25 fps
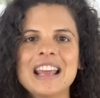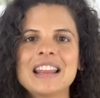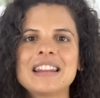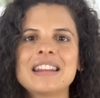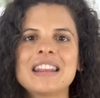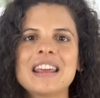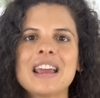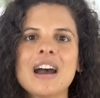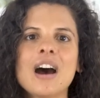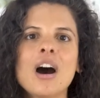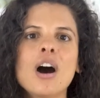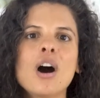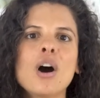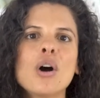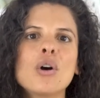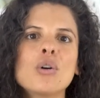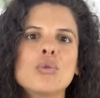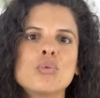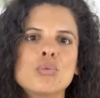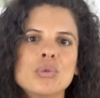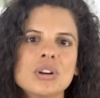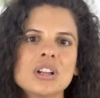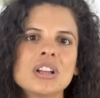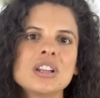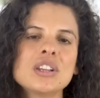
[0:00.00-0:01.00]
They are a
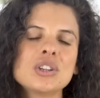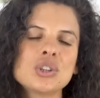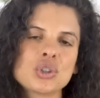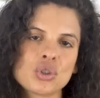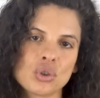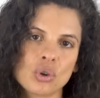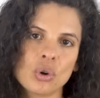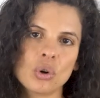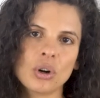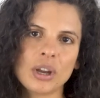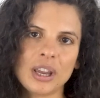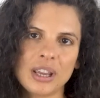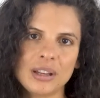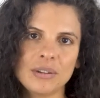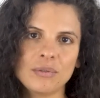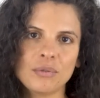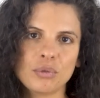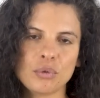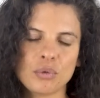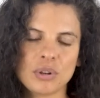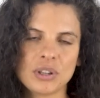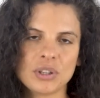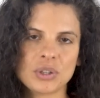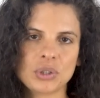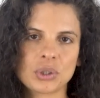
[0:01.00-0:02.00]
really strong
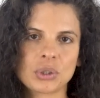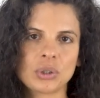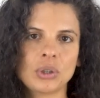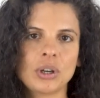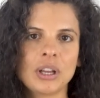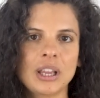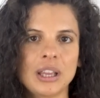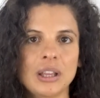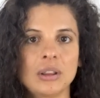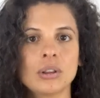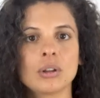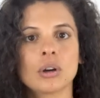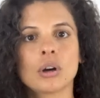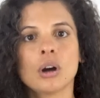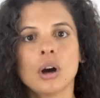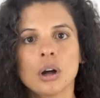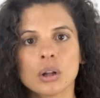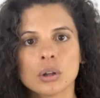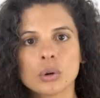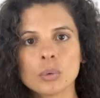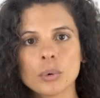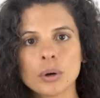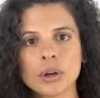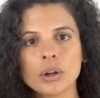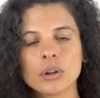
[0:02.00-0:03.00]
influencer in the
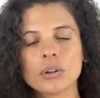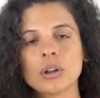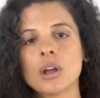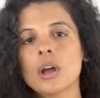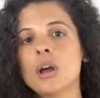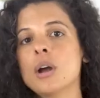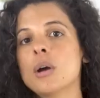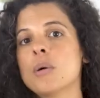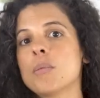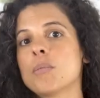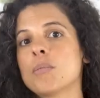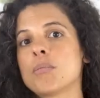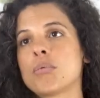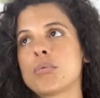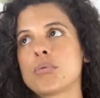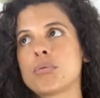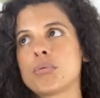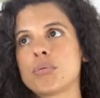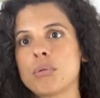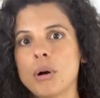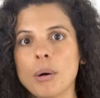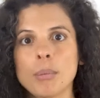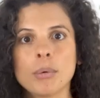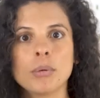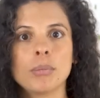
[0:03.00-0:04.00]
color world,
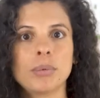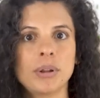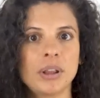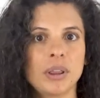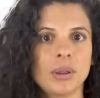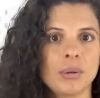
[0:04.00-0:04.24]
probably